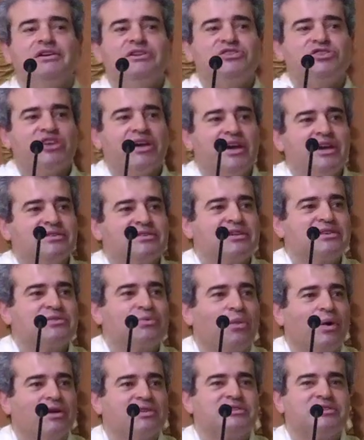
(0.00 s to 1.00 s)
Jesus
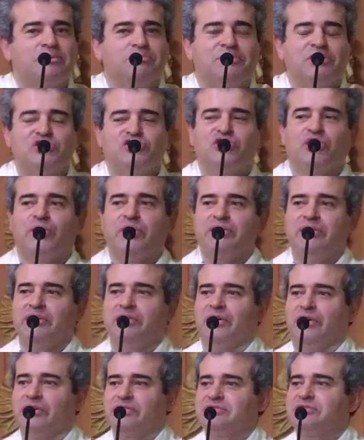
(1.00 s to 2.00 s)
wants them to join the
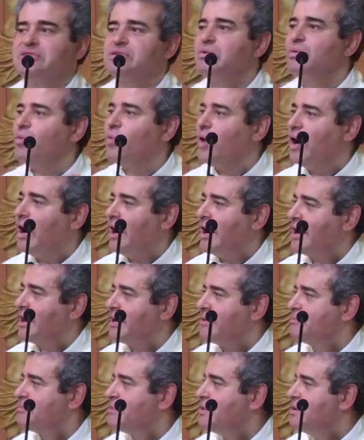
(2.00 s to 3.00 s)
dots. Why?
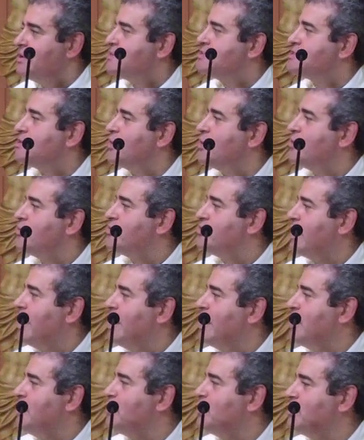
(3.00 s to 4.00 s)
So
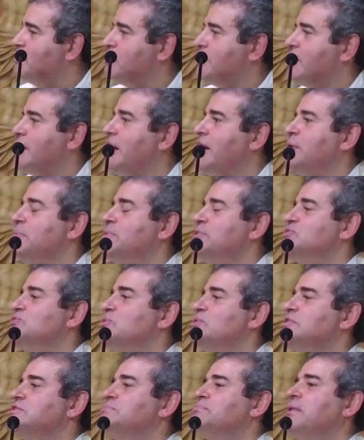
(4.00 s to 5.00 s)
they will be able
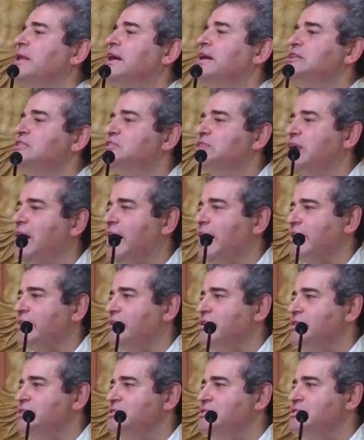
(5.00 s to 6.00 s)
to explain to
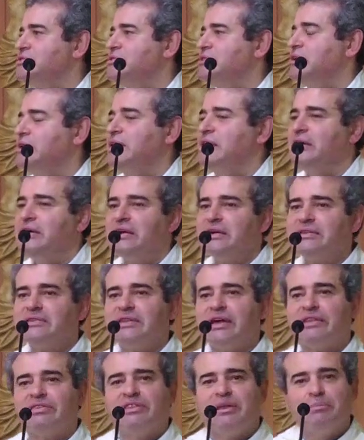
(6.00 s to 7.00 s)
others
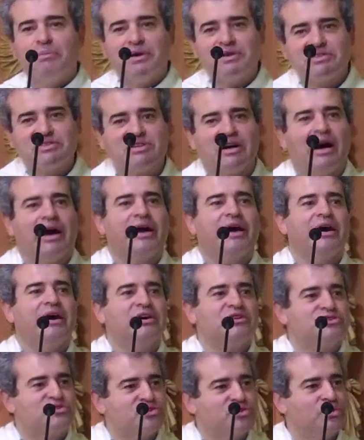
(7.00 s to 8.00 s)
that the
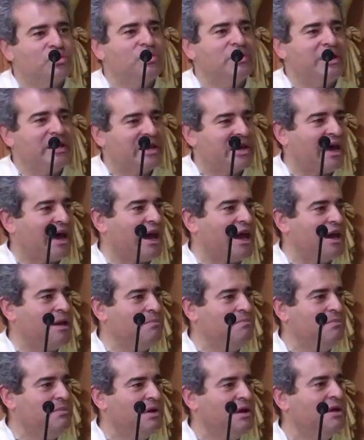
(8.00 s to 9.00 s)
Messiah truly
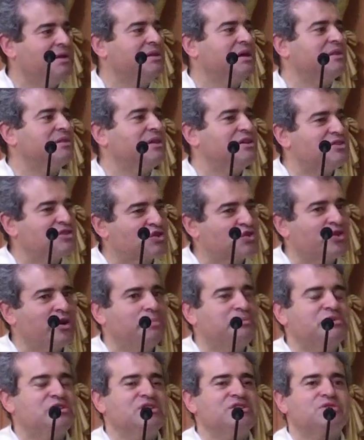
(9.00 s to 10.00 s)
came, that the
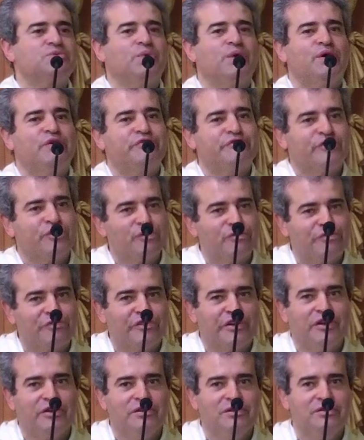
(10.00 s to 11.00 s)
scriptures were
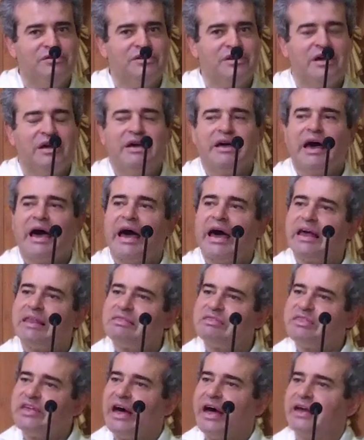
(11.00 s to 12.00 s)
fulfilled,
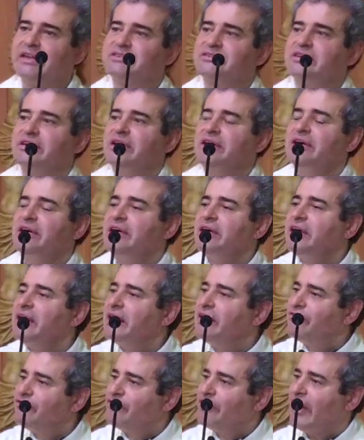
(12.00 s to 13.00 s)
and that,
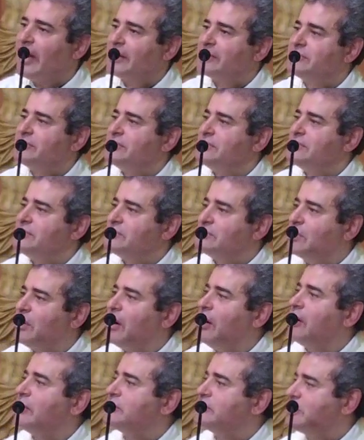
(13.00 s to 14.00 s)
in fact,
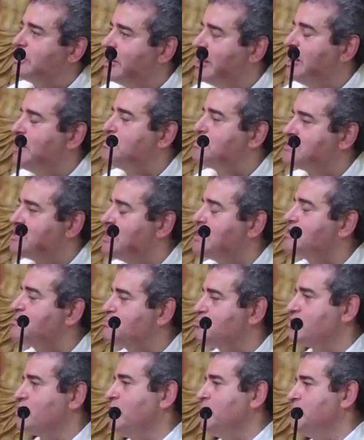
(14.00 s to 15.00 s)
God keeps his
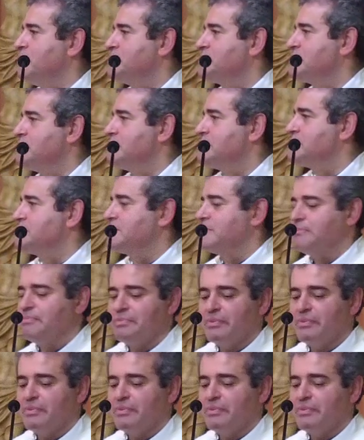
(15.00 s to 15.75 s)
promises.